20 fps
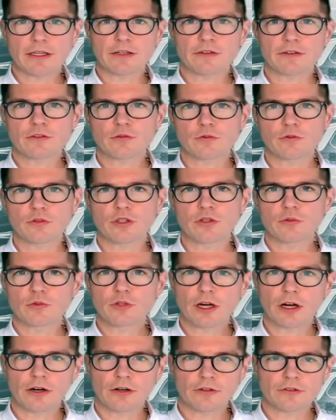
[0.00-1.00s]
into new
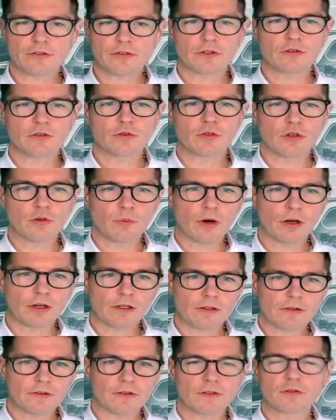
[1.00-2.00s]
cars, into new
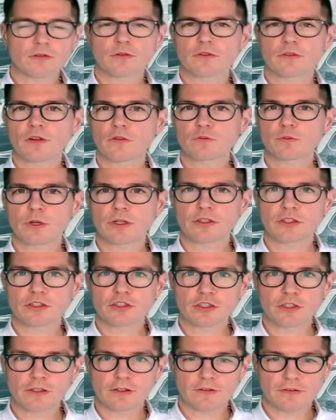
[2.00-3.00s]
models, into software and
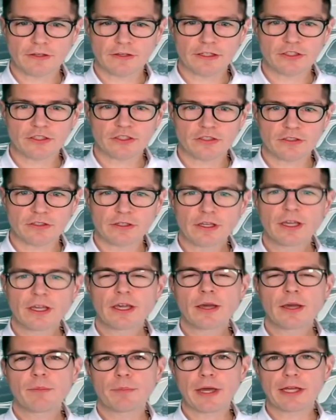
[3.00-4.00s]
digitalization,
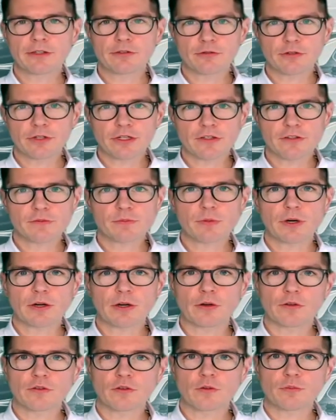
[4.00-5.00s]
batteries, but
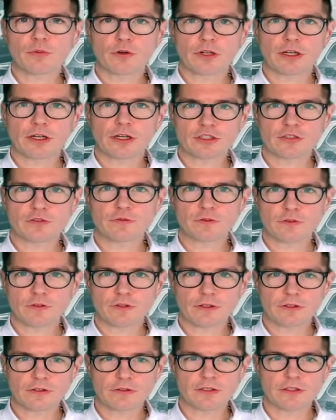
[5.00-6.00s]
also production
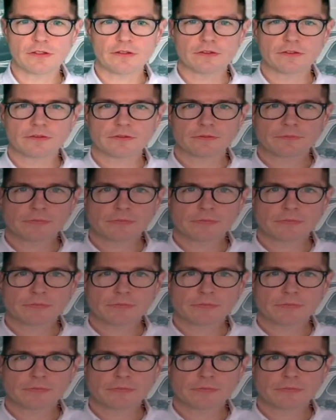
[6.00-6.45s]
facilities.